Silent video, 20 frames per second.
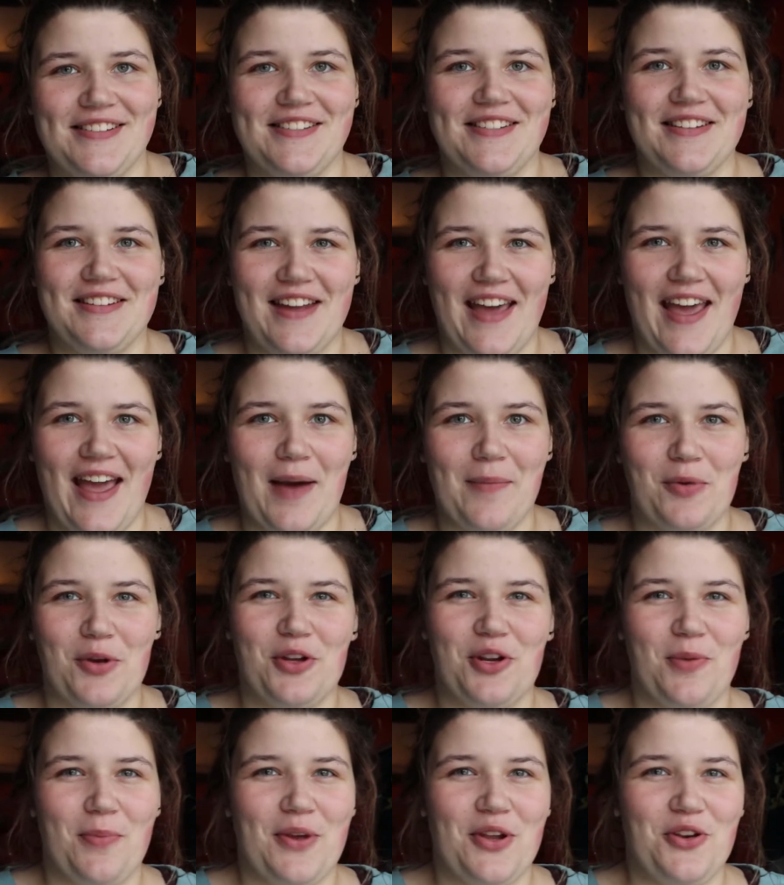Today I'm
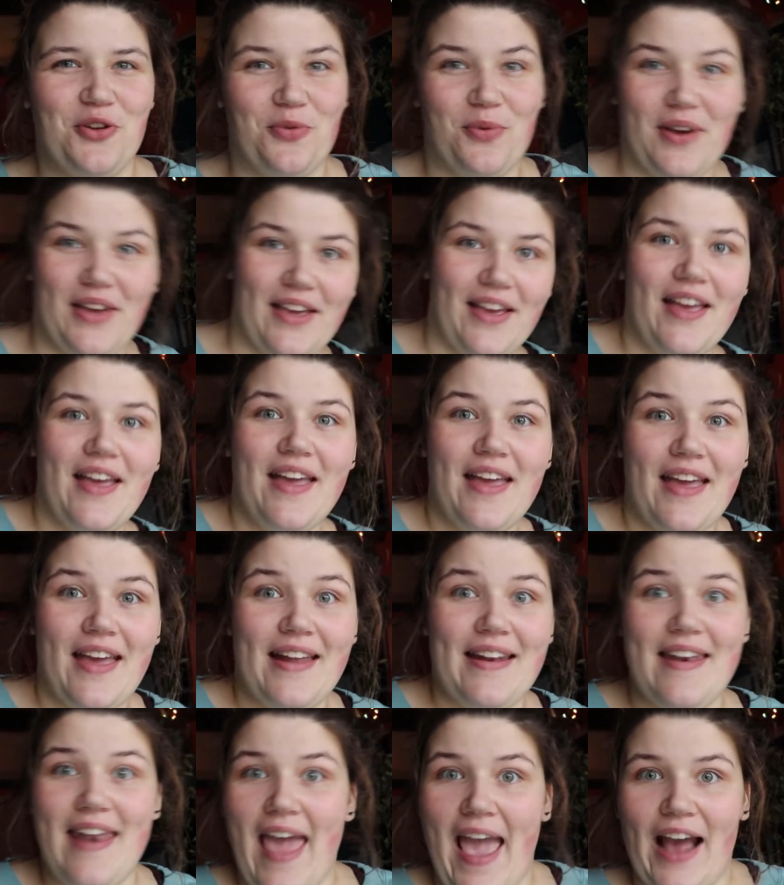going to be doing
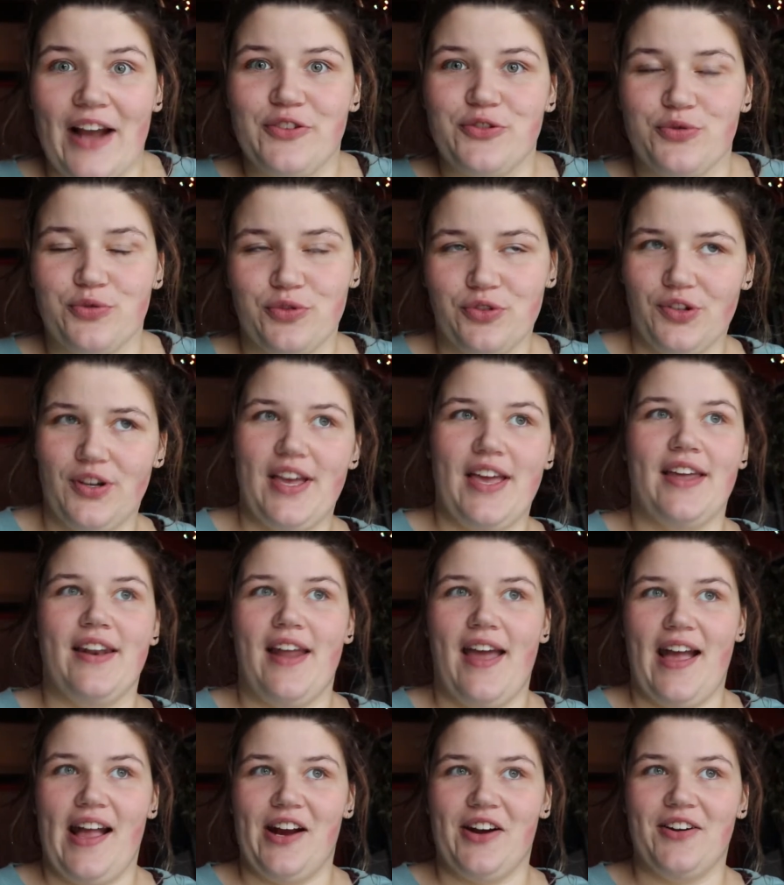natural
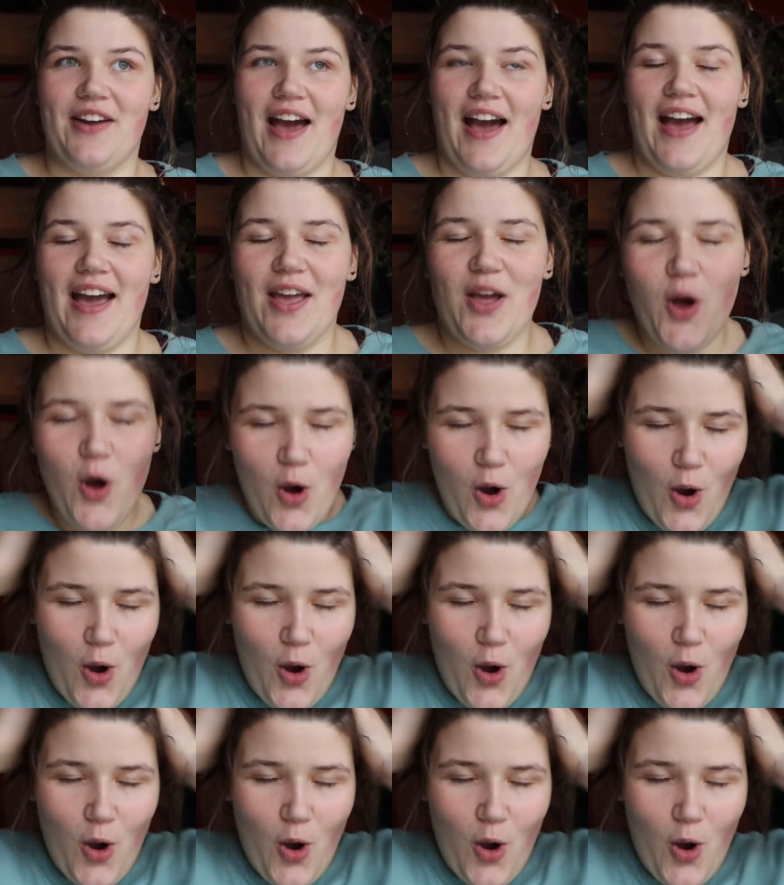henna hair dye